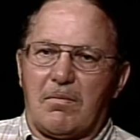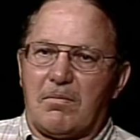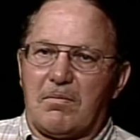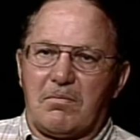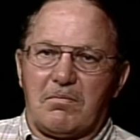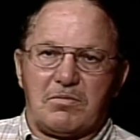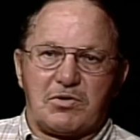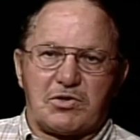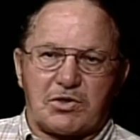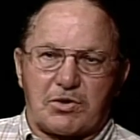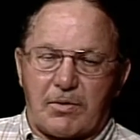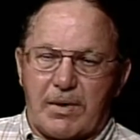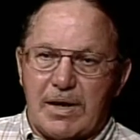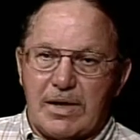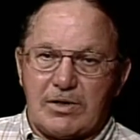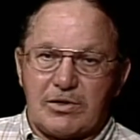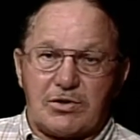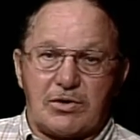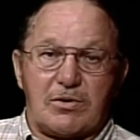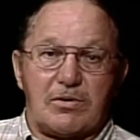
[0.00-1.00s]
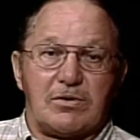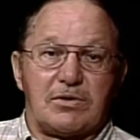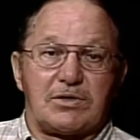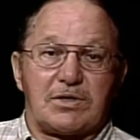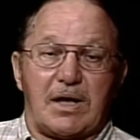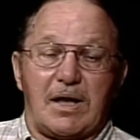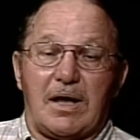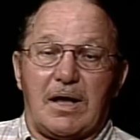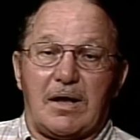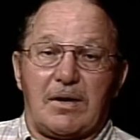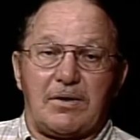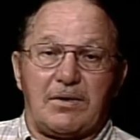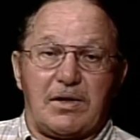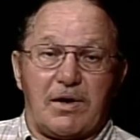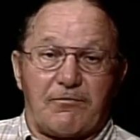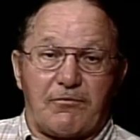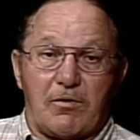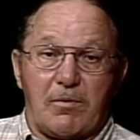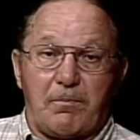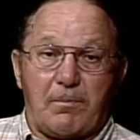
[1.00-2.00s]
strangers and
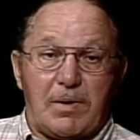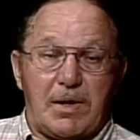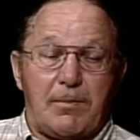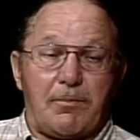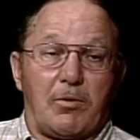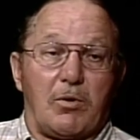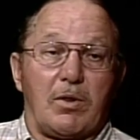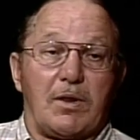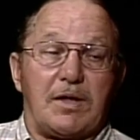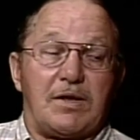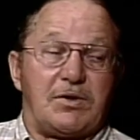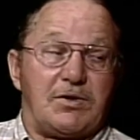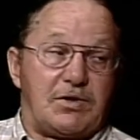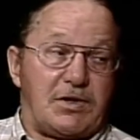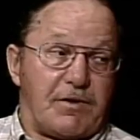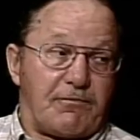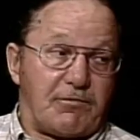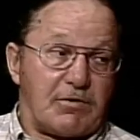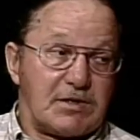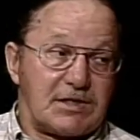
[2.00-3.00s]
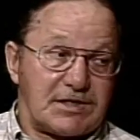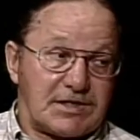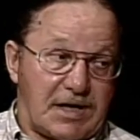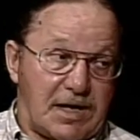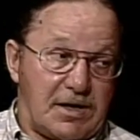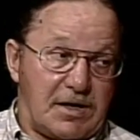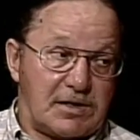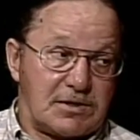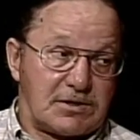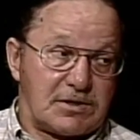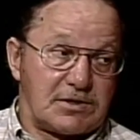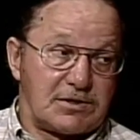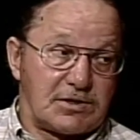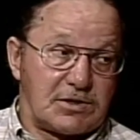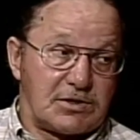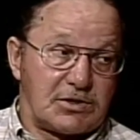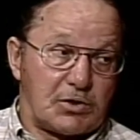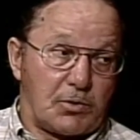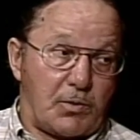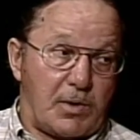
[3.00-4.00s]
different people in different settings and
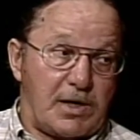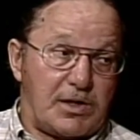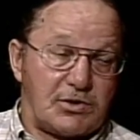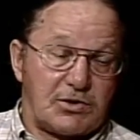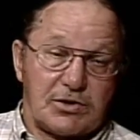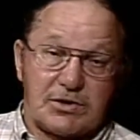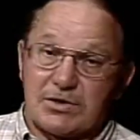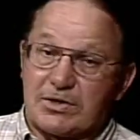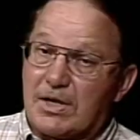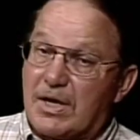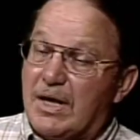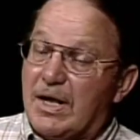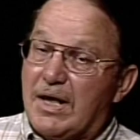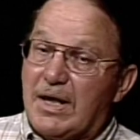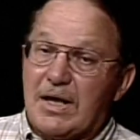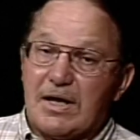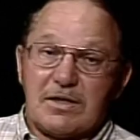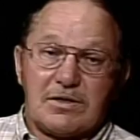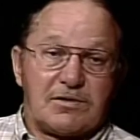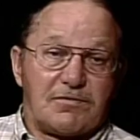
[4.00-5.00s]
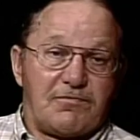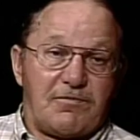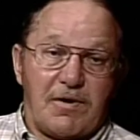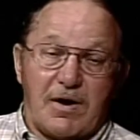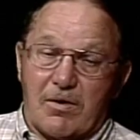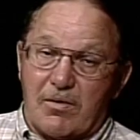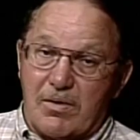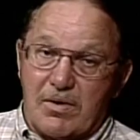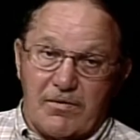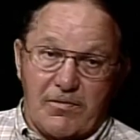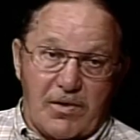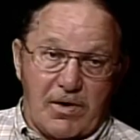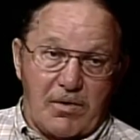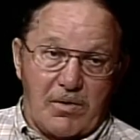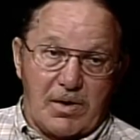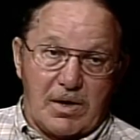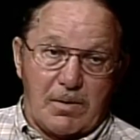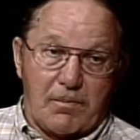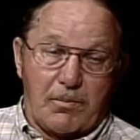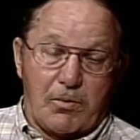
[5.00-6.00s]
situations is very,
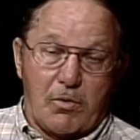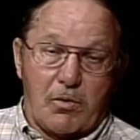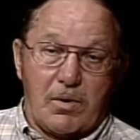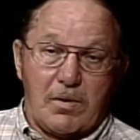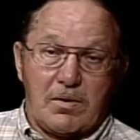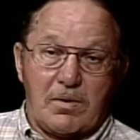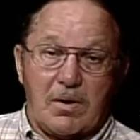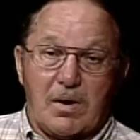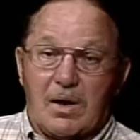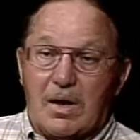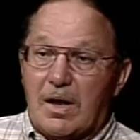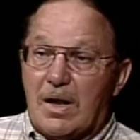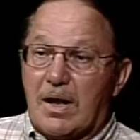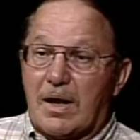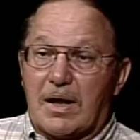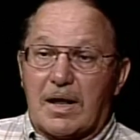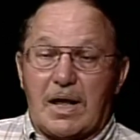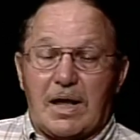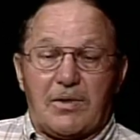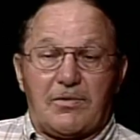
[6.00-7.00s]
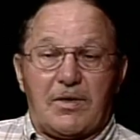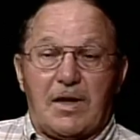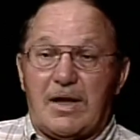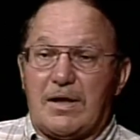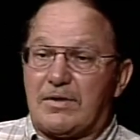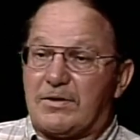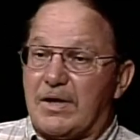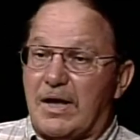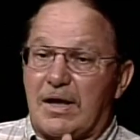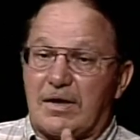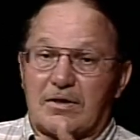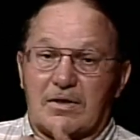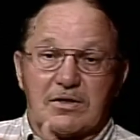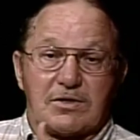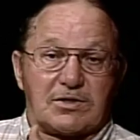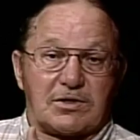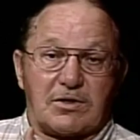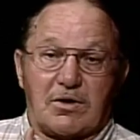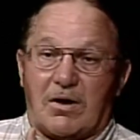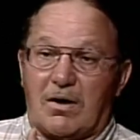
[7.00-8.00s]
very important. Can they take
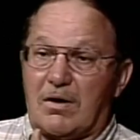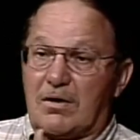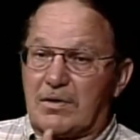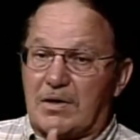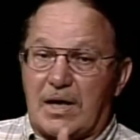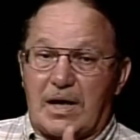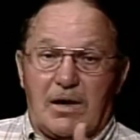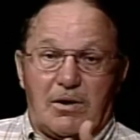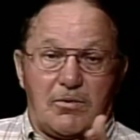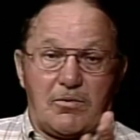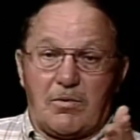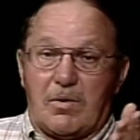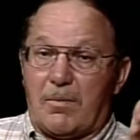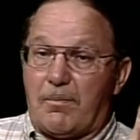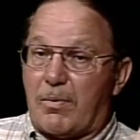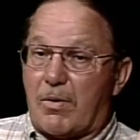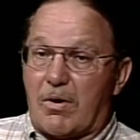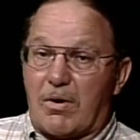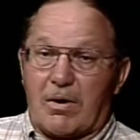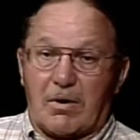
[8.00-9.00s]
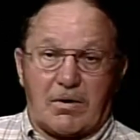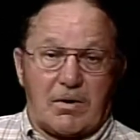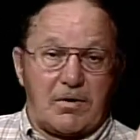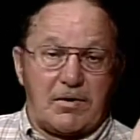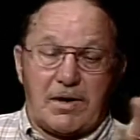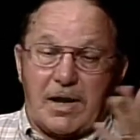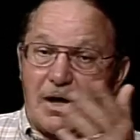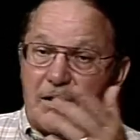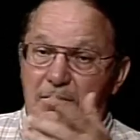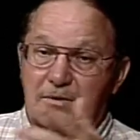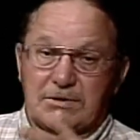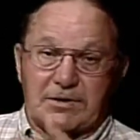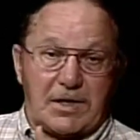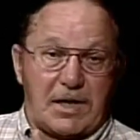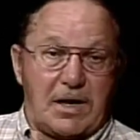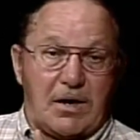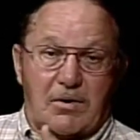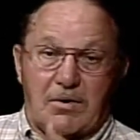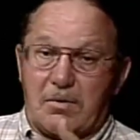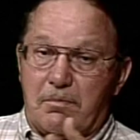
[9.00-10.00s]
this dog down to a park or
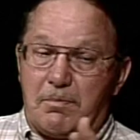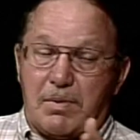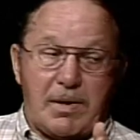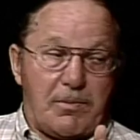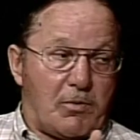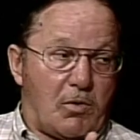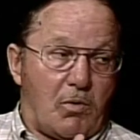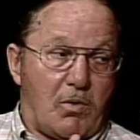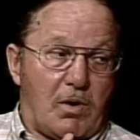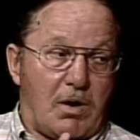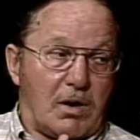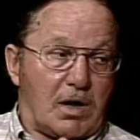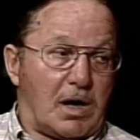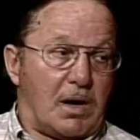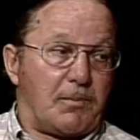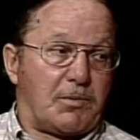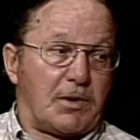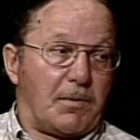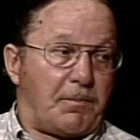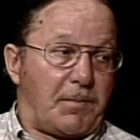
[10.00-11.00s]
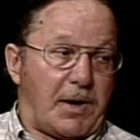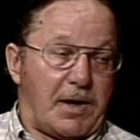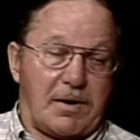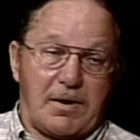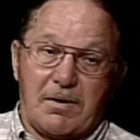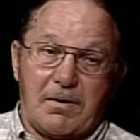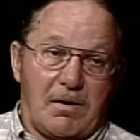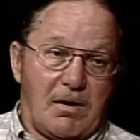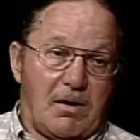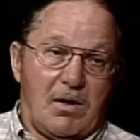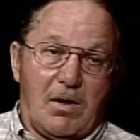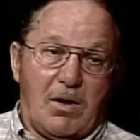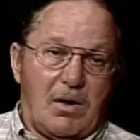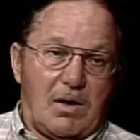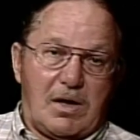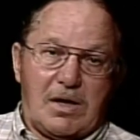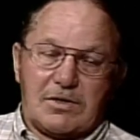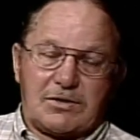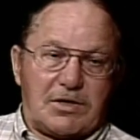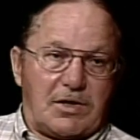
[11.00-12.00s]
downtown and people walk up to pet it?
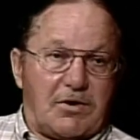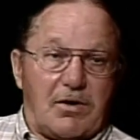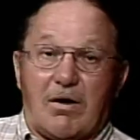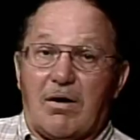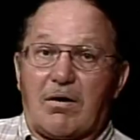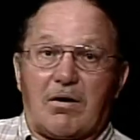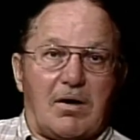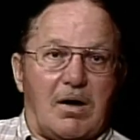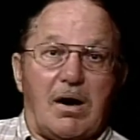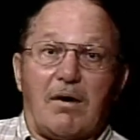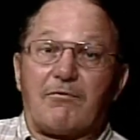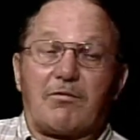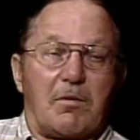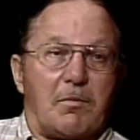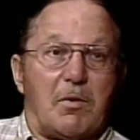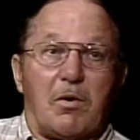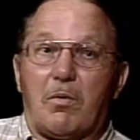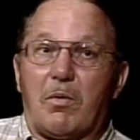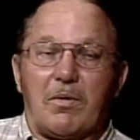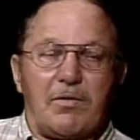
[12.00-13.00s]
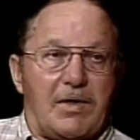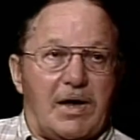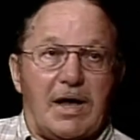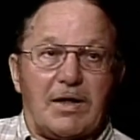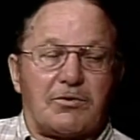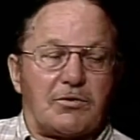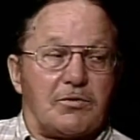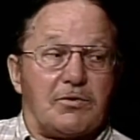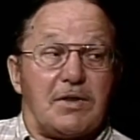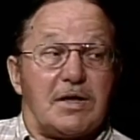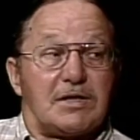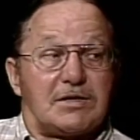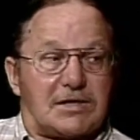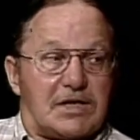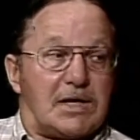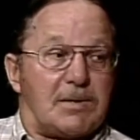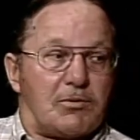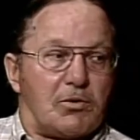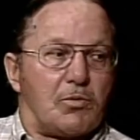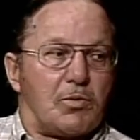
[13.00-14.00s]
Is the dog comfortable with that? Do they
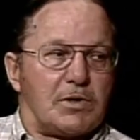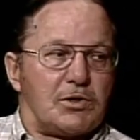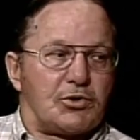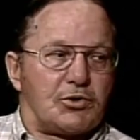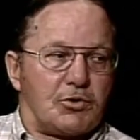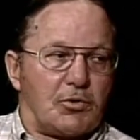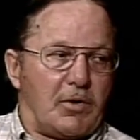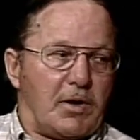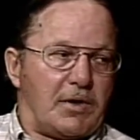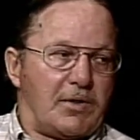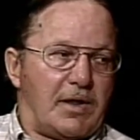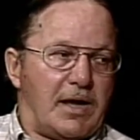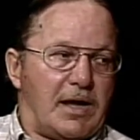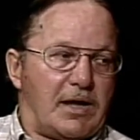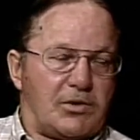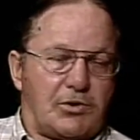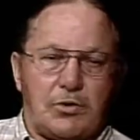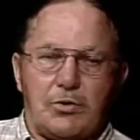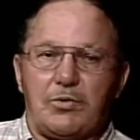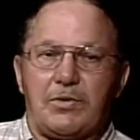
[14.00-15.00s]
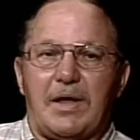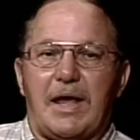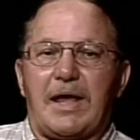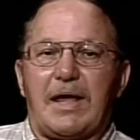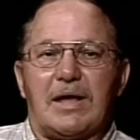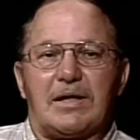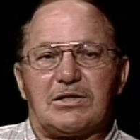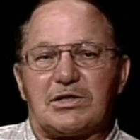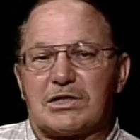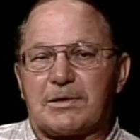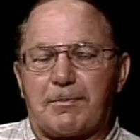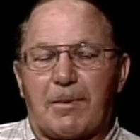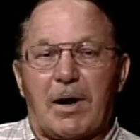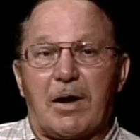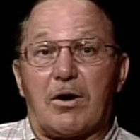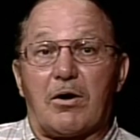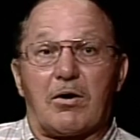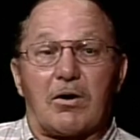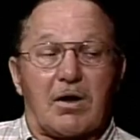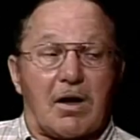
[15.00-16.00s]
seem to enjoy that? Do they
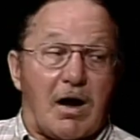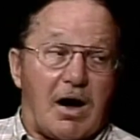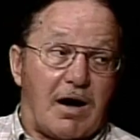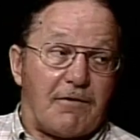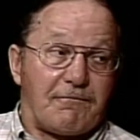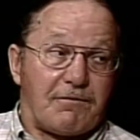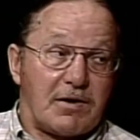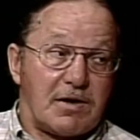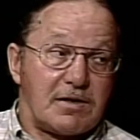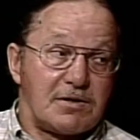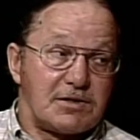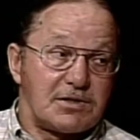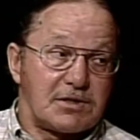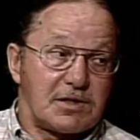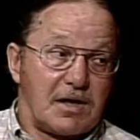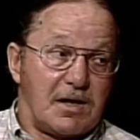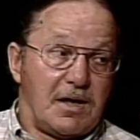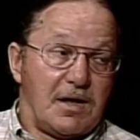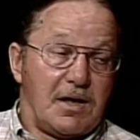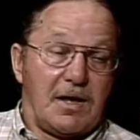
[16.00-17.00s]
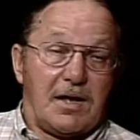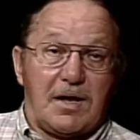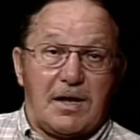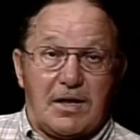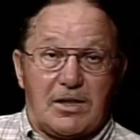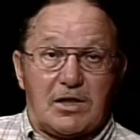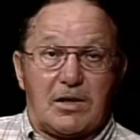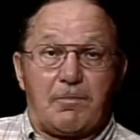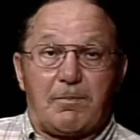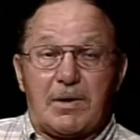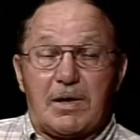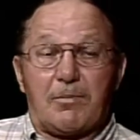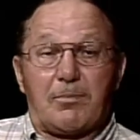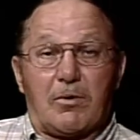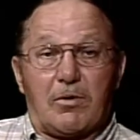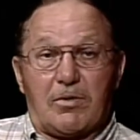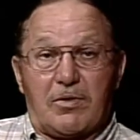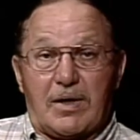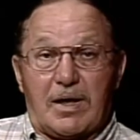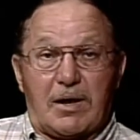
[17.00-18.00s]
inspire confidence? in the
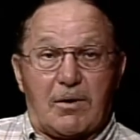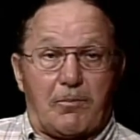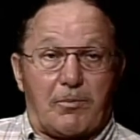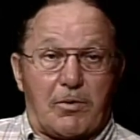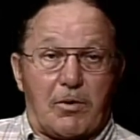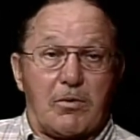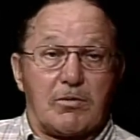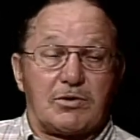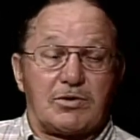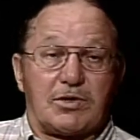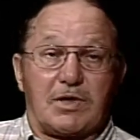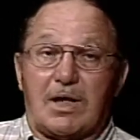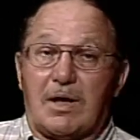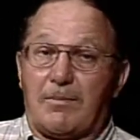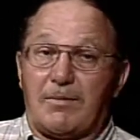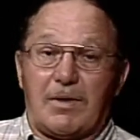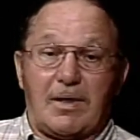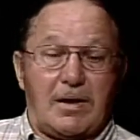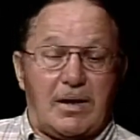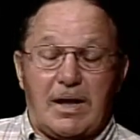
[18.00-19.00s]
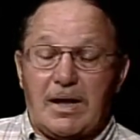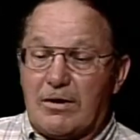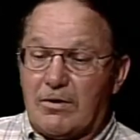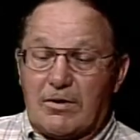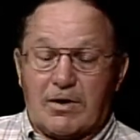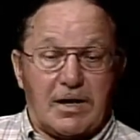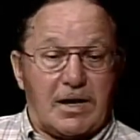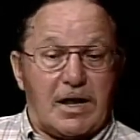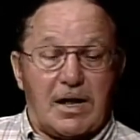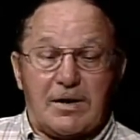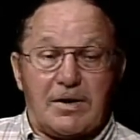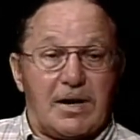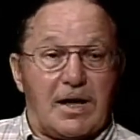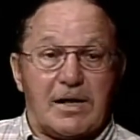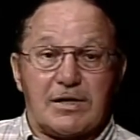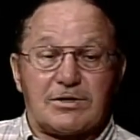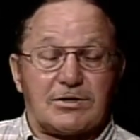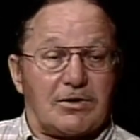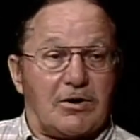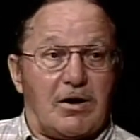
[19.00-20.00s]
people that approach them that, hey, look at that
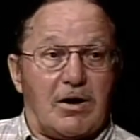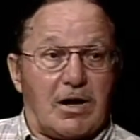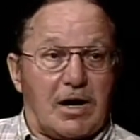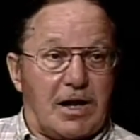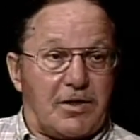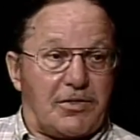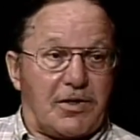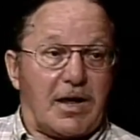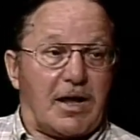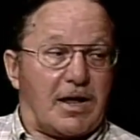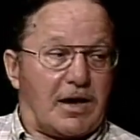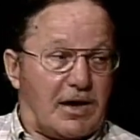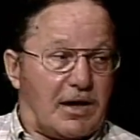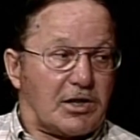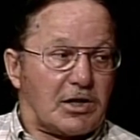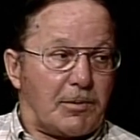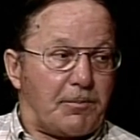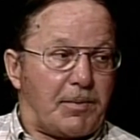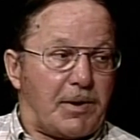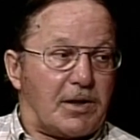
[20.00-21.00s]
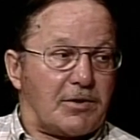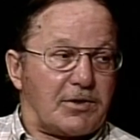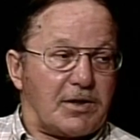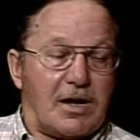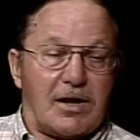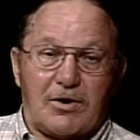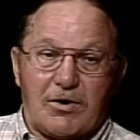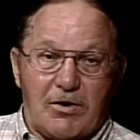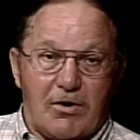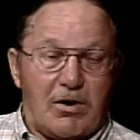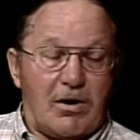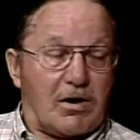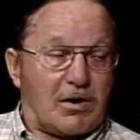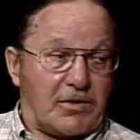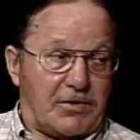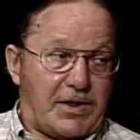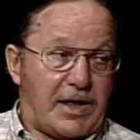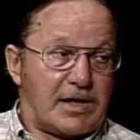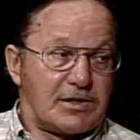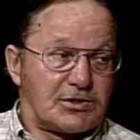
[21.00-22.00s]
nice dog. I think I'd like to pet that dog
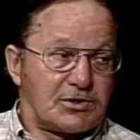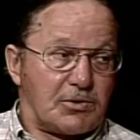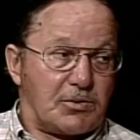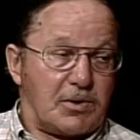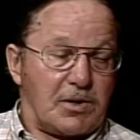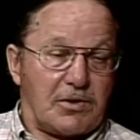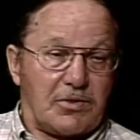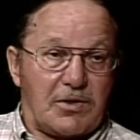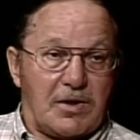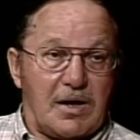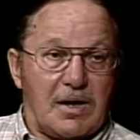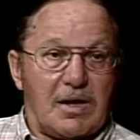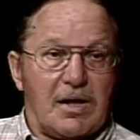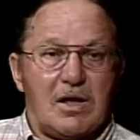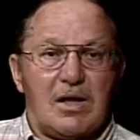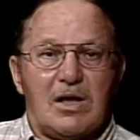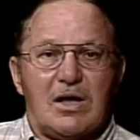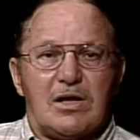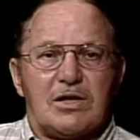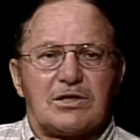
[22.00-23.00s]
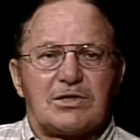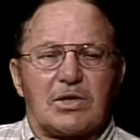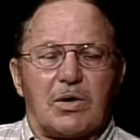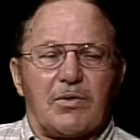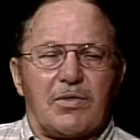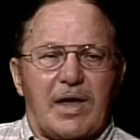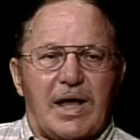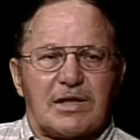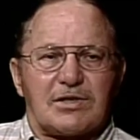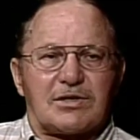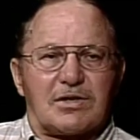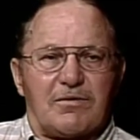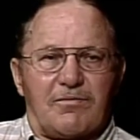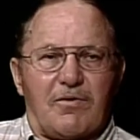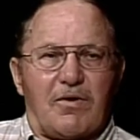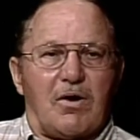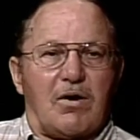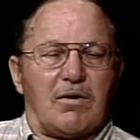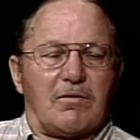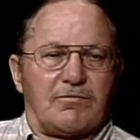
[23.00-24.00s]
and that sort of thing. So that's
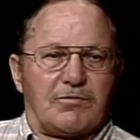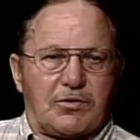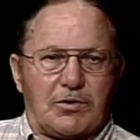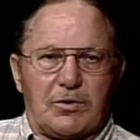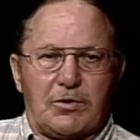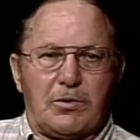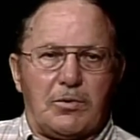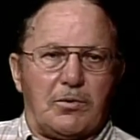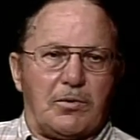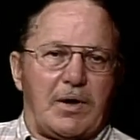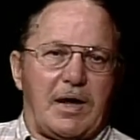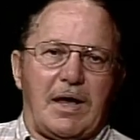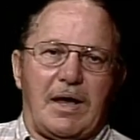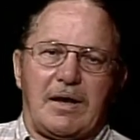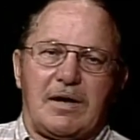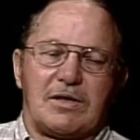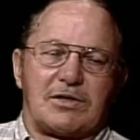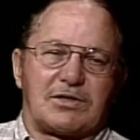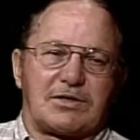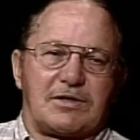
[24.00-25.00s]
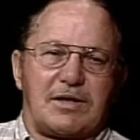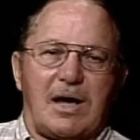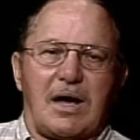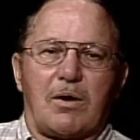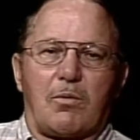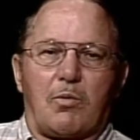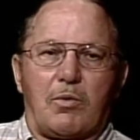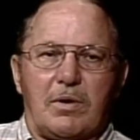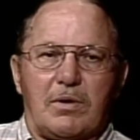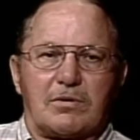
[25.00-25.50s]
involved too. And it's not real